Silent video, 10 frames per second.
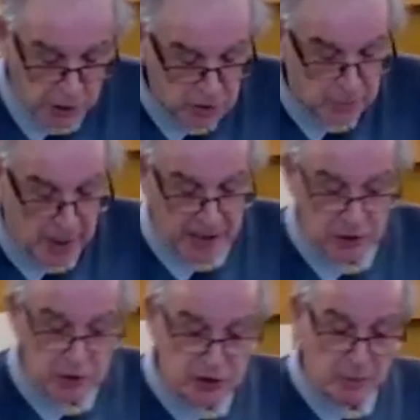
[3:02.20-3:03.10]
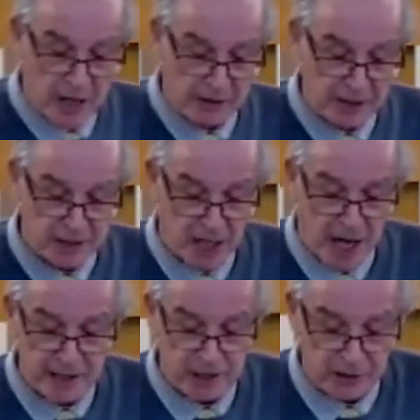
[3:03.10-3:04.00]
goes back and she marries
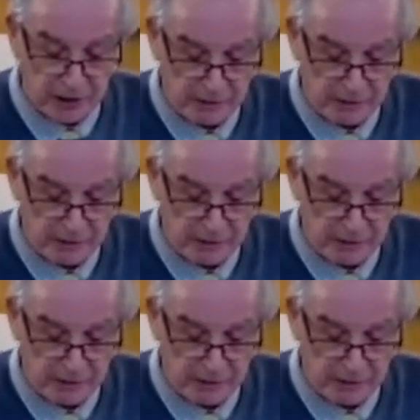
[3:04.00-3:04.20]
Isaac.